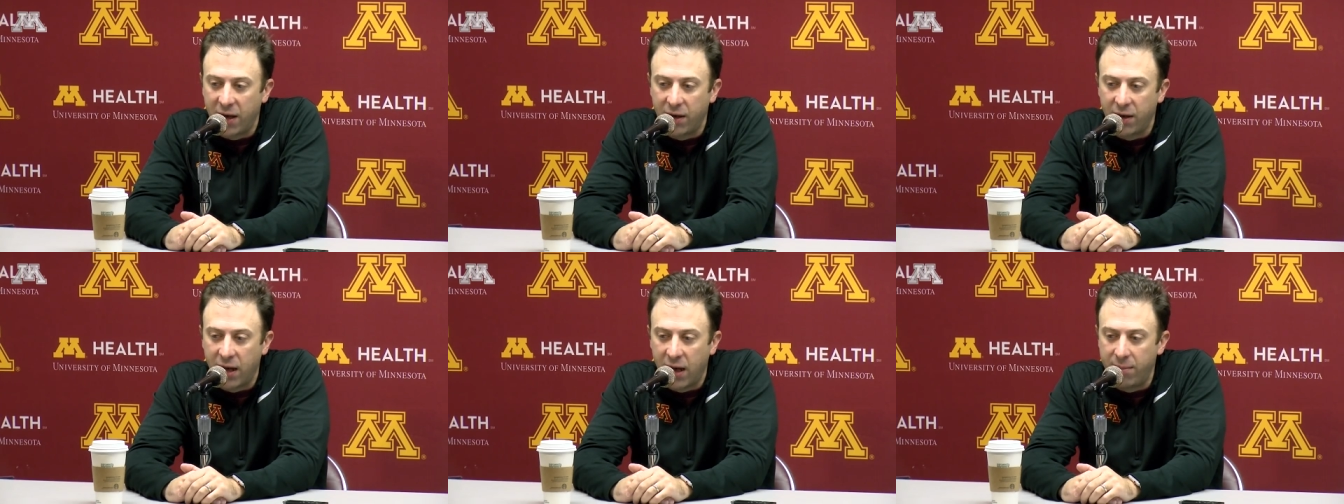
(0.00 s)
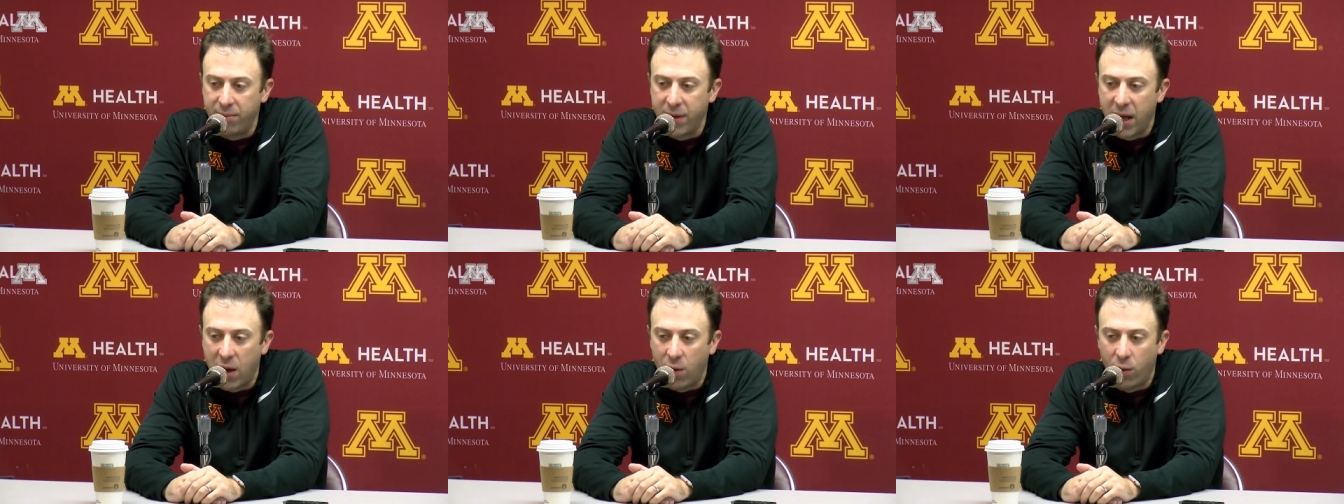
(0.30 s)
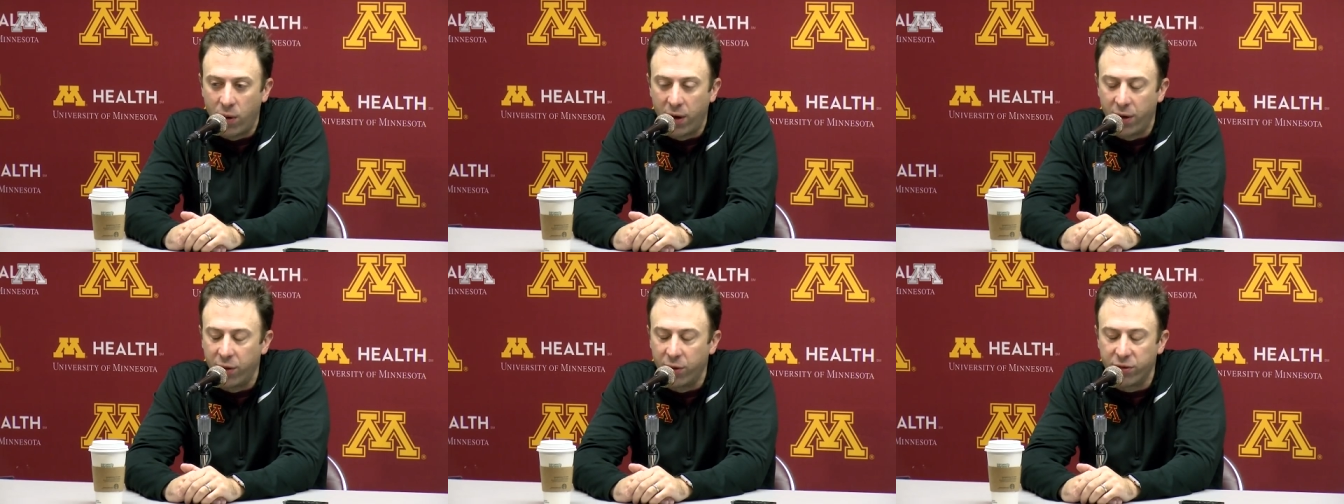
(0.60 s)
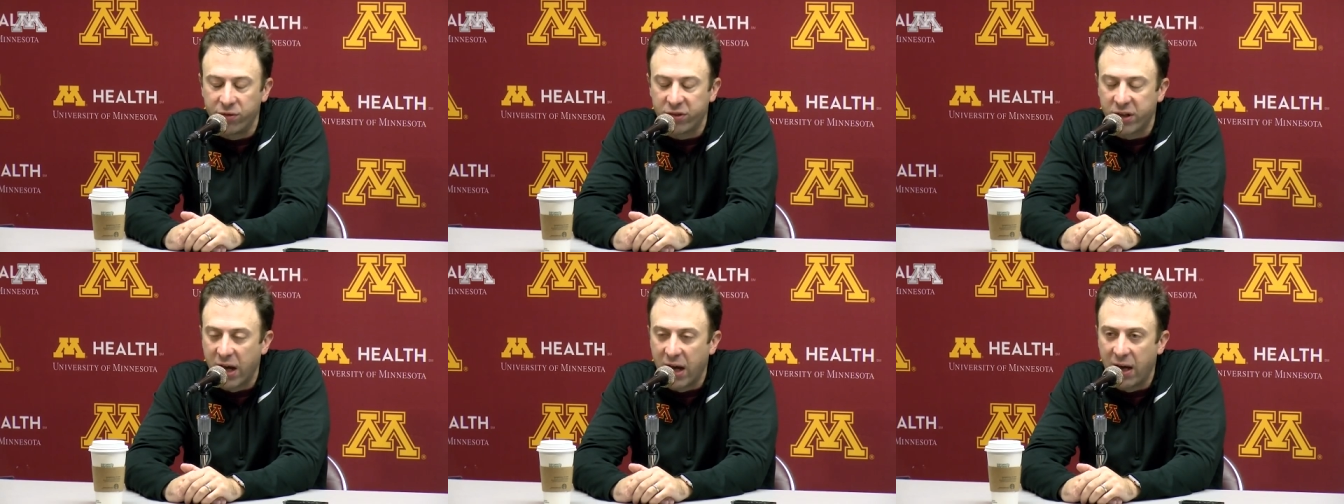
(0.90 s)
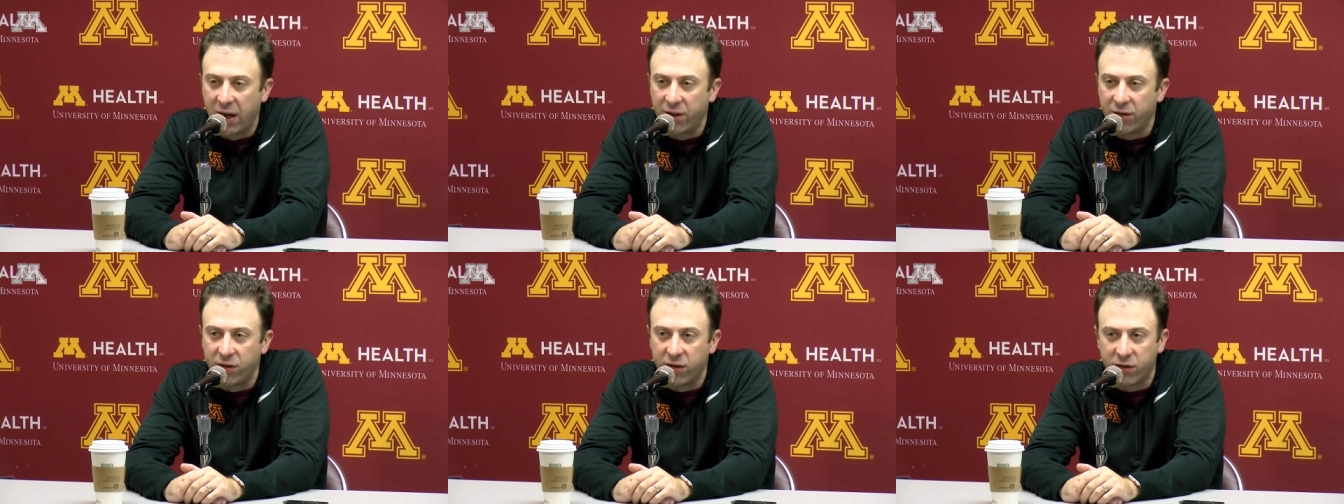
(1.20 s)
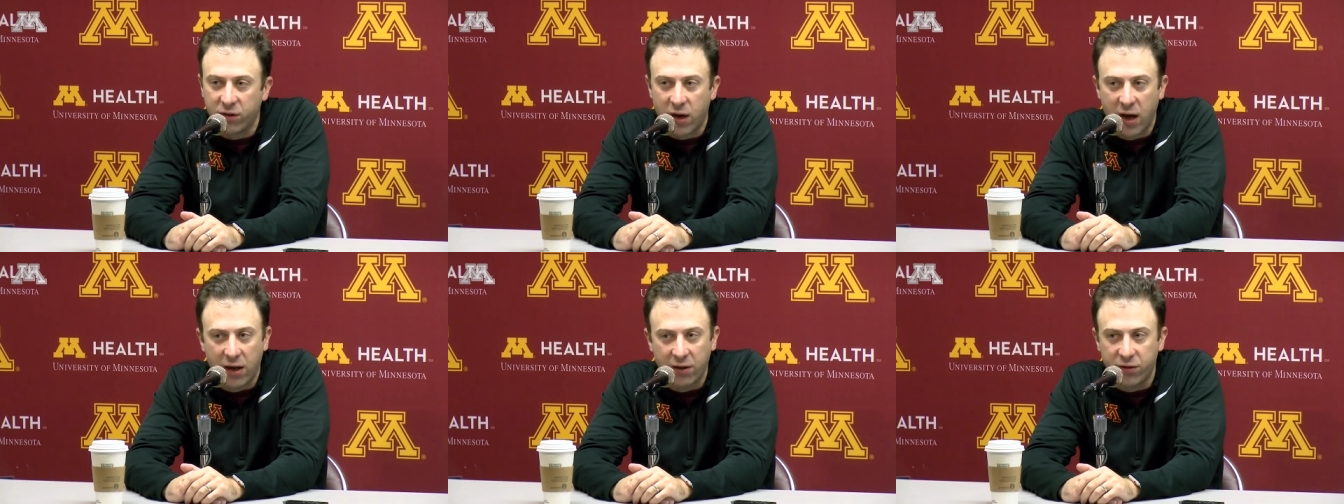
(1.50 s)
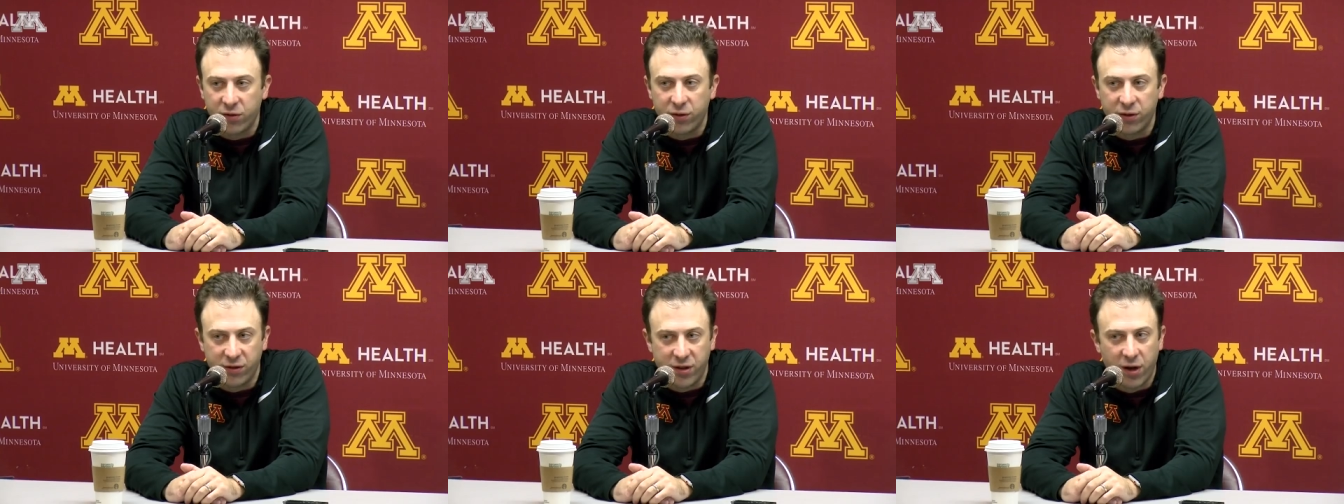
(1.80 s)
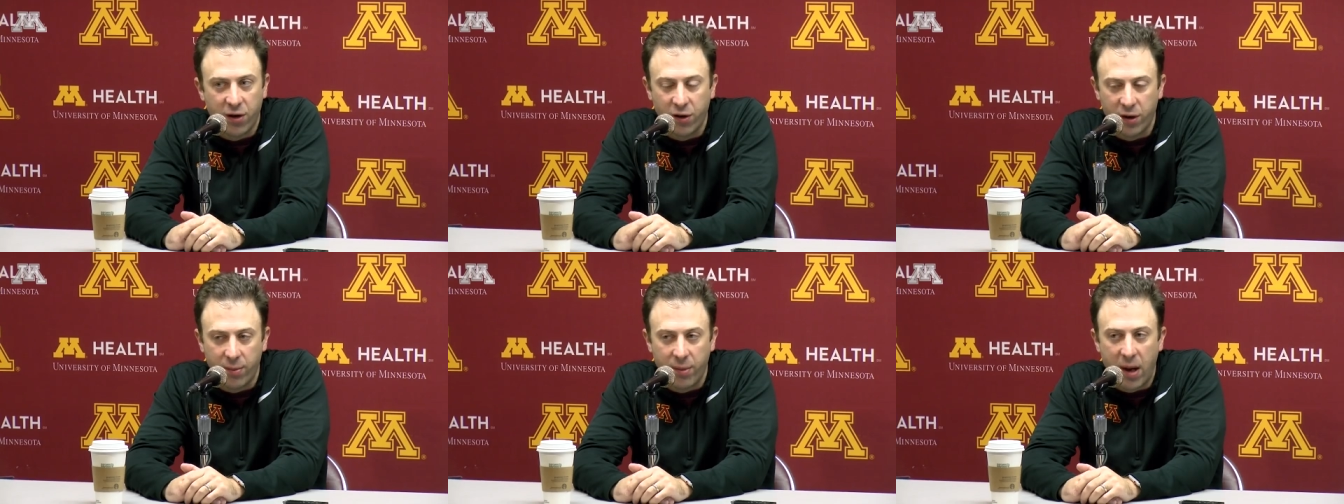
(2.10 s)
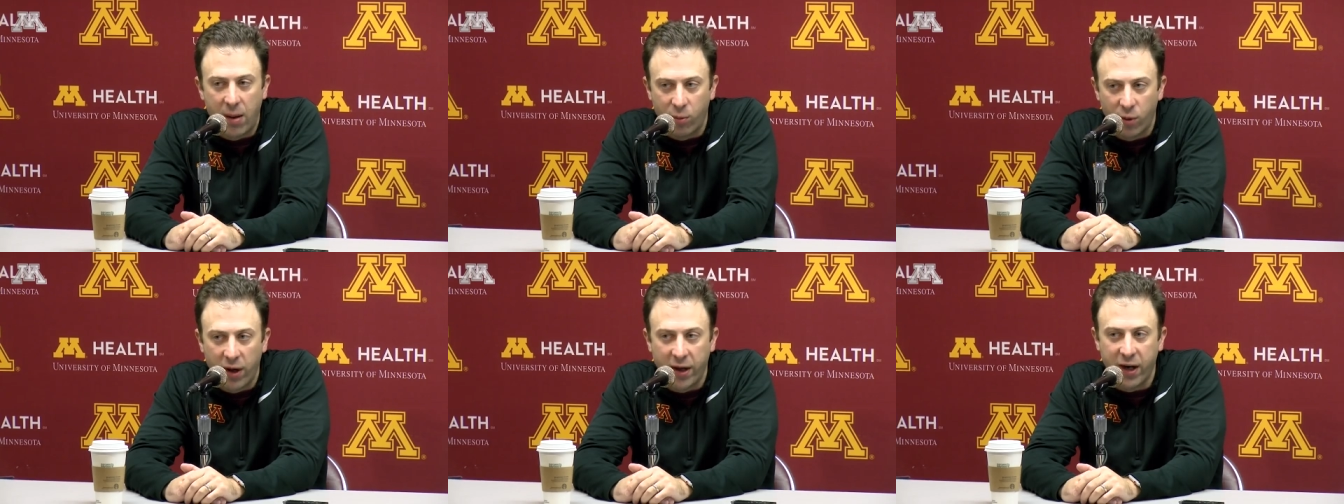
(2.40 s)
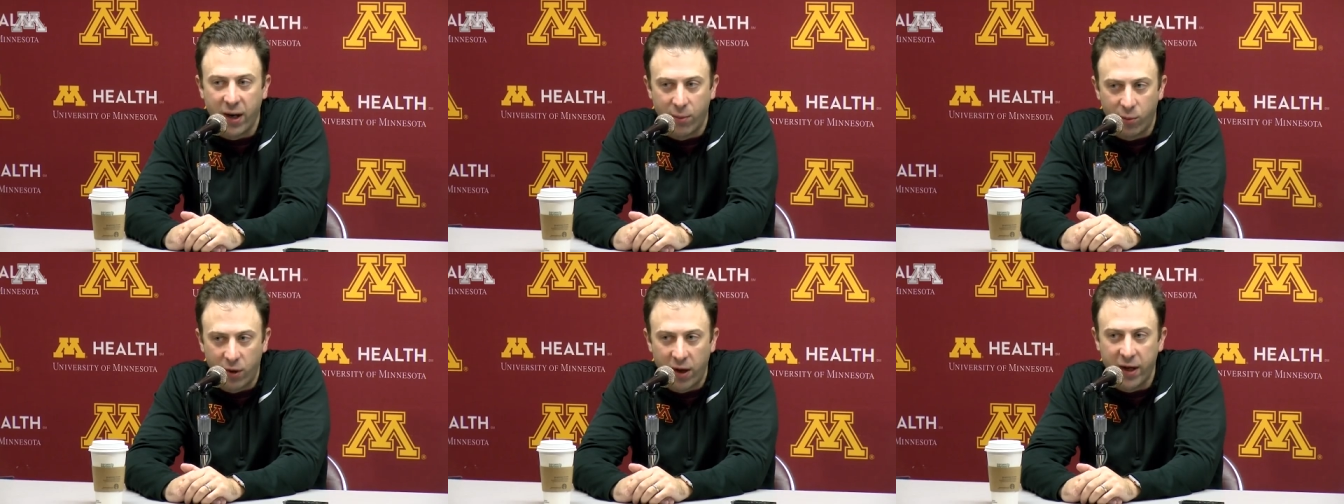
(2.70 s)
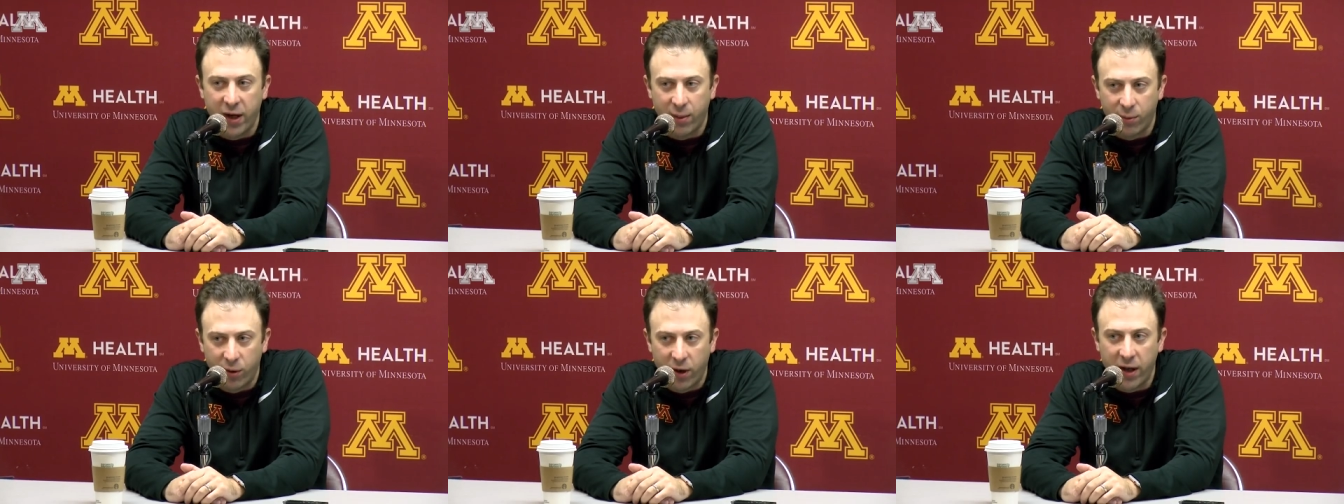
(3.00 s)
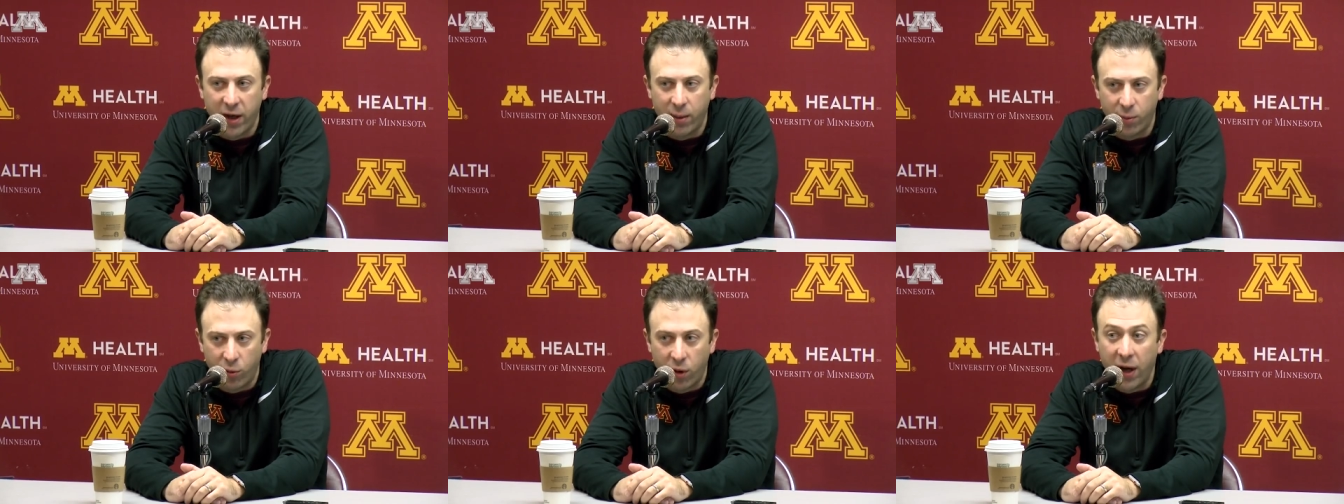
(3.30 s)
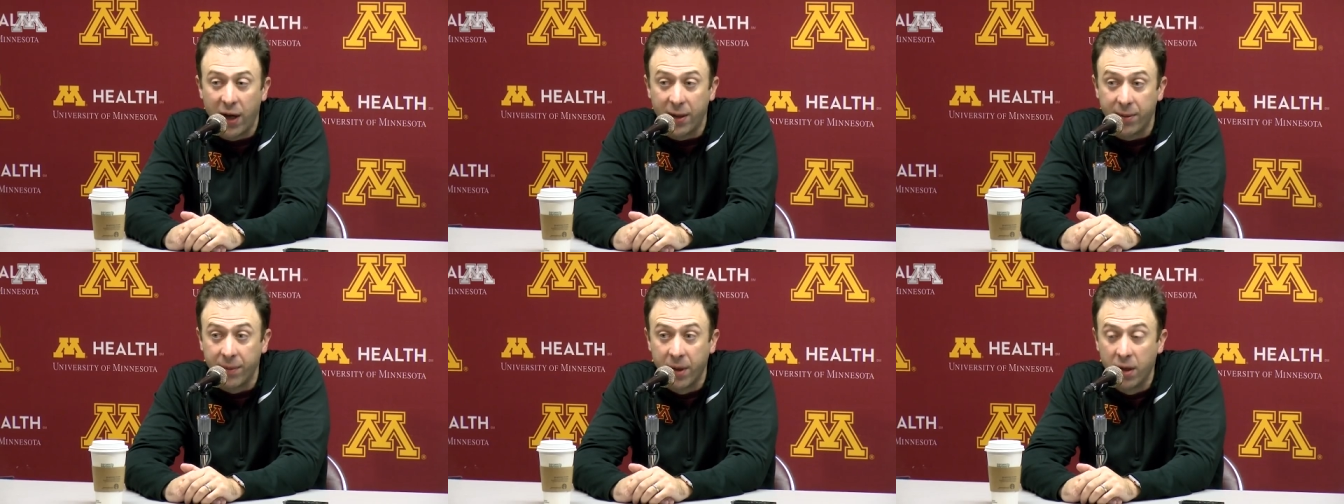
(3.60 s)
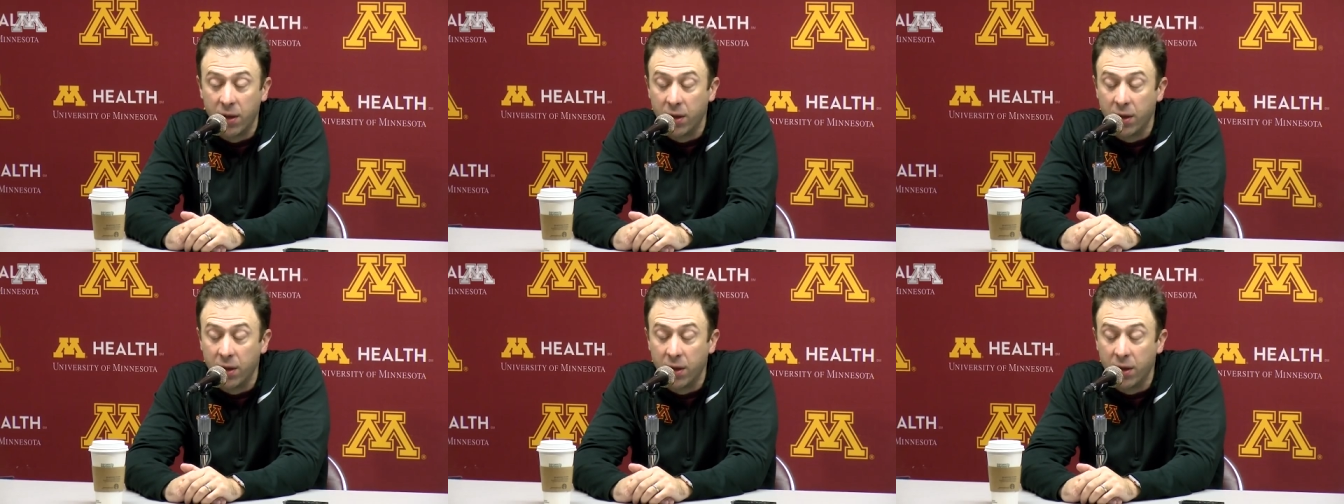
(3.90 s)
I'm not one of those guys that's constantly telling them, I'm right.